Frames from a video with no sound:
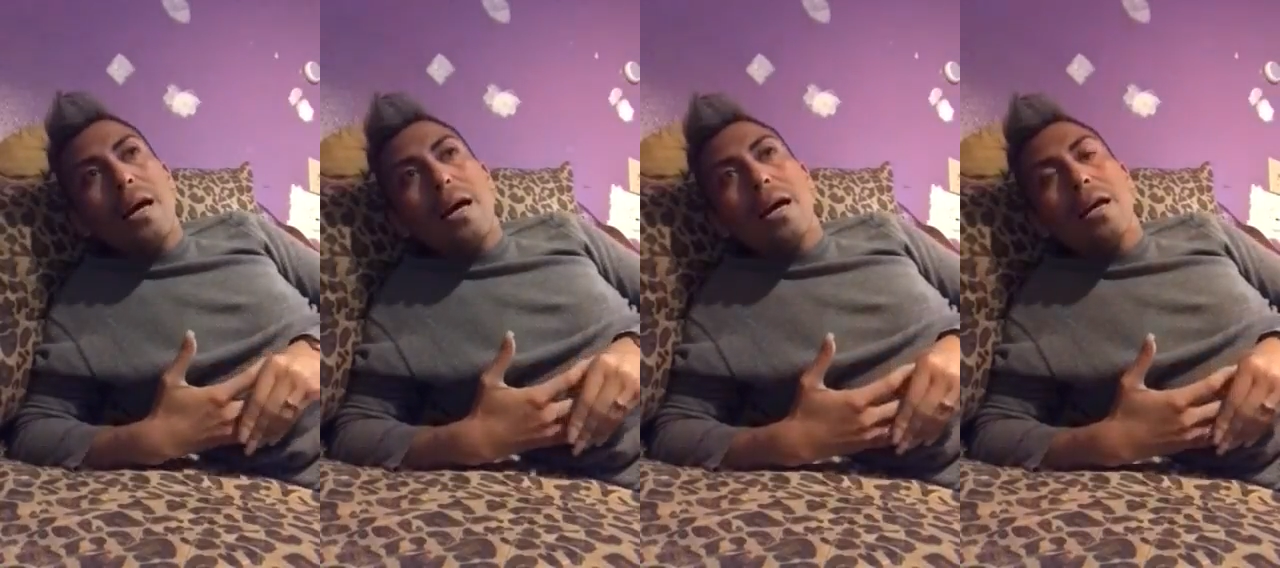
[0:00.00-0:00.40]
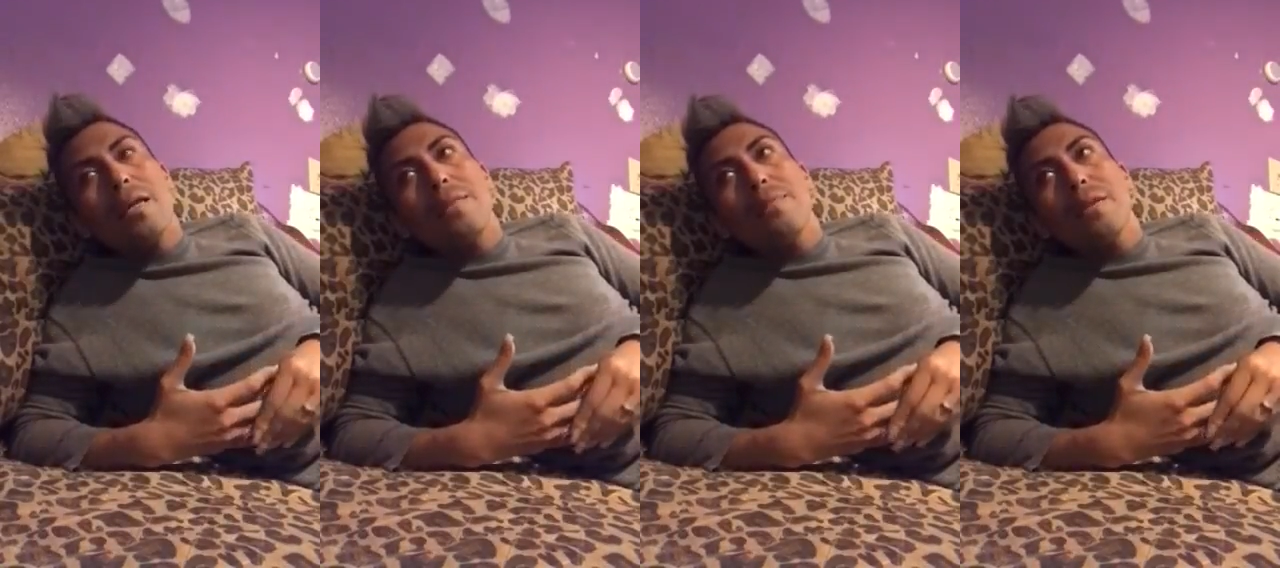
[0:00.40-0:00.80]

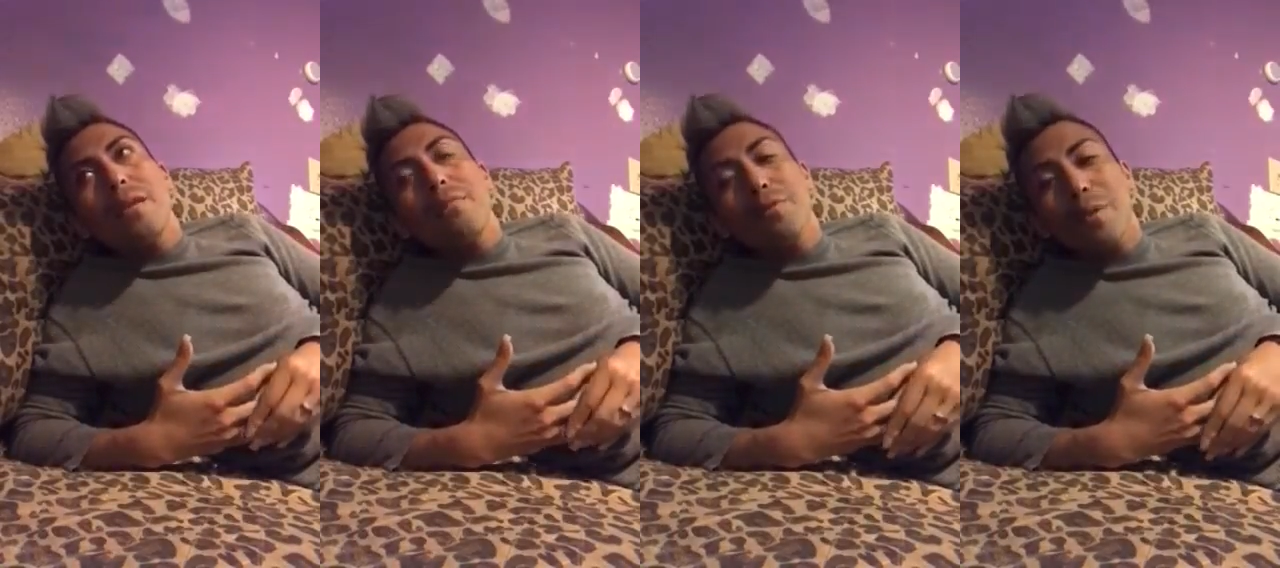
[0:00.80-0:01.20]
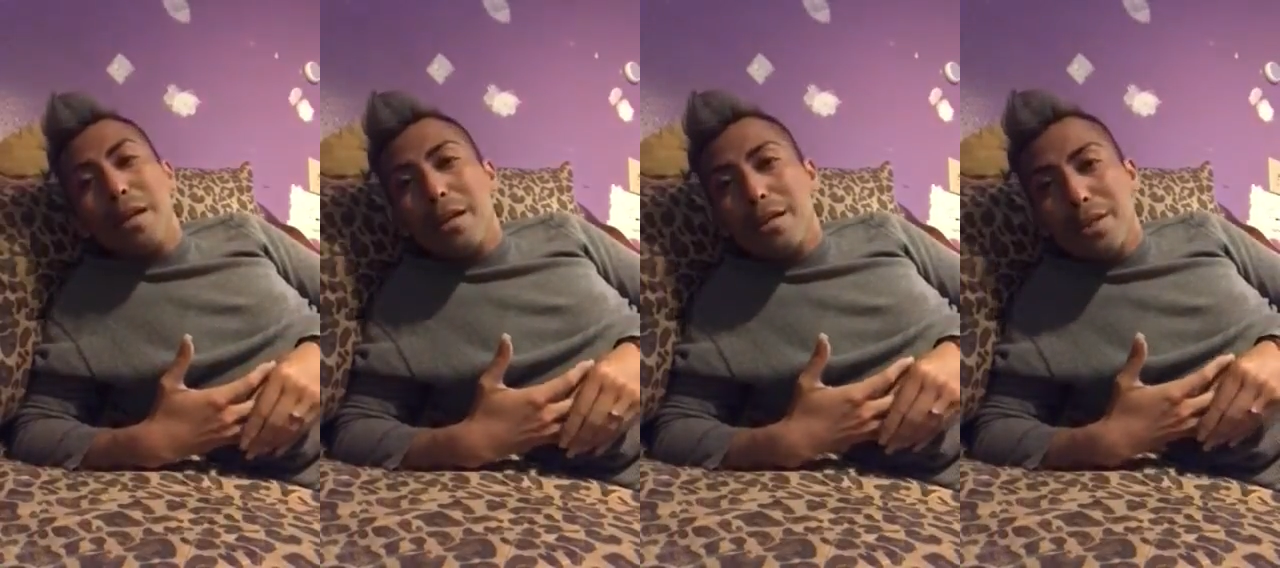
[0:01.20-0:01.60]
and it was
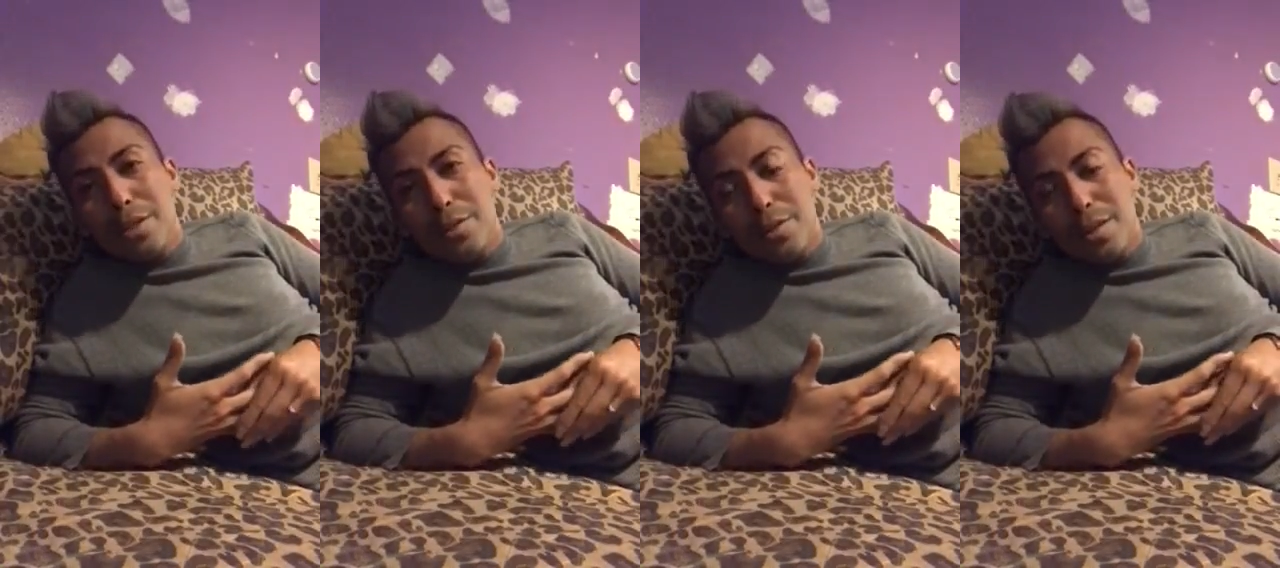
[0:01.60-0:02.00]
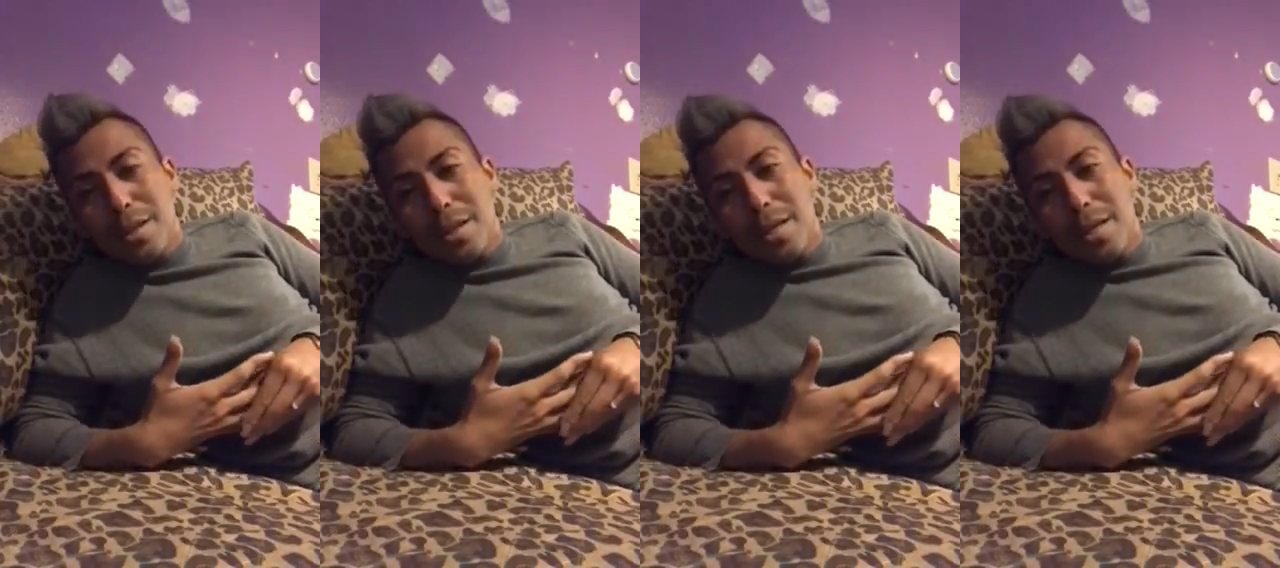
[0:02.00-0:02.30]
really good news.